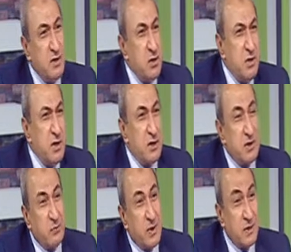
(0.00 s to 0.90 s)
Union that
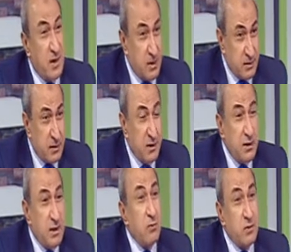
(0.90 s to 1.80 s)
it once had,
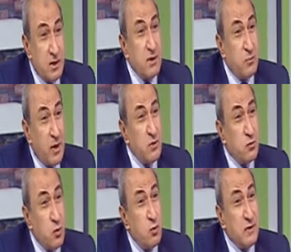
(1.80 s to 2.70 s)
or that it
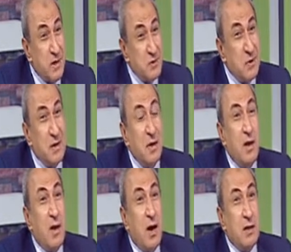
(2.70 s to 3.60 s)
once was, actually.
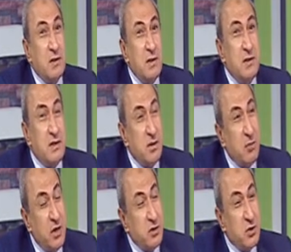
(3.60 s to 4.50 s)
And since the
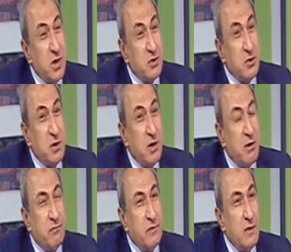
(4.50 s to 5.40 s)
demolition, actually,
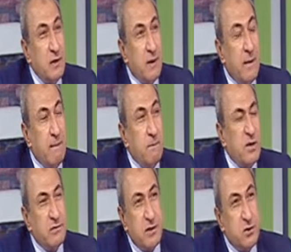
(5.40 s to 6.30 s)
of the
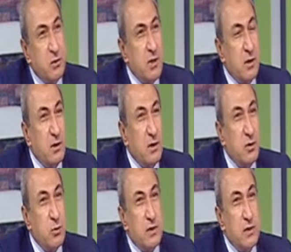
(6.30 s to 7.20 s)
Soviet Union
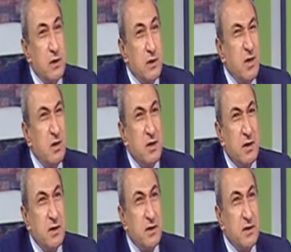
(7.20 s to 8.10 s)
towards the early
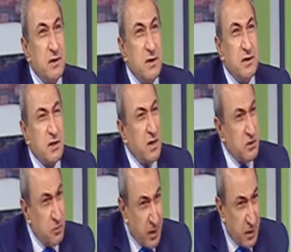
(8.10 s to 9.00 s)
90s,
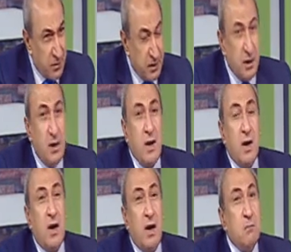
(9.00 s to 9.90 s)
1991, I think,
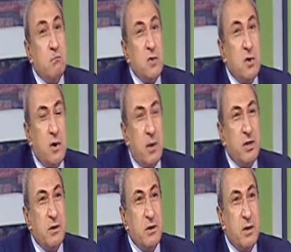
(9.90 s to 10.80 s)

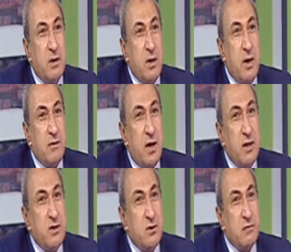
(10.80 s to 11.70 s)
at the
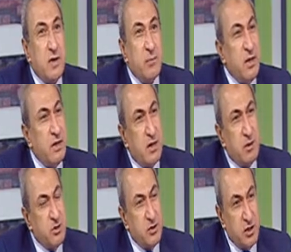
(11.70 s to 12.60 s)
hands of the American
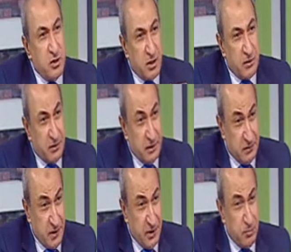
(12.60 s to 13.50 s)
administration at the then
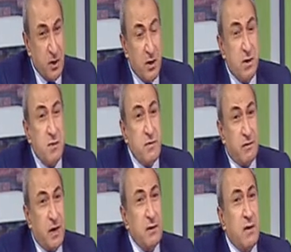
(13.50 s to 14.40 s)
time, the
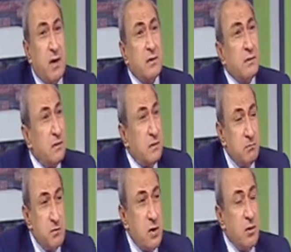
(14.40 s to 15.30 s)
fact that,
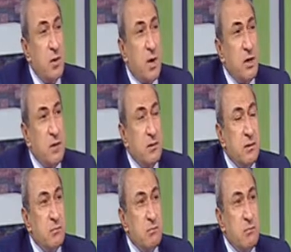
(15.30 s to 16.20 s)

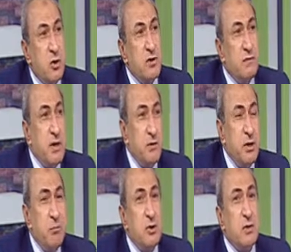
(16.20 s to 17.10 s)
both
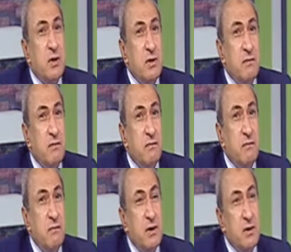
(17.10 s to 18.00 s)
Vladimir Putin and
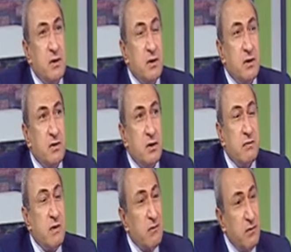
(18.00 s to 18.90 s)

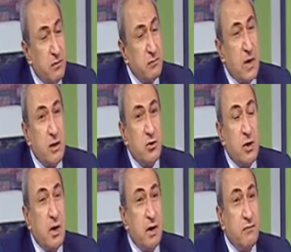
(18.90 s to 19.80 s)
Sergey Lavrov,
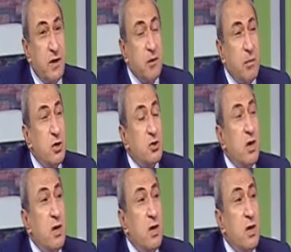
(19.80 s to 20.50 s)
actually, are very much,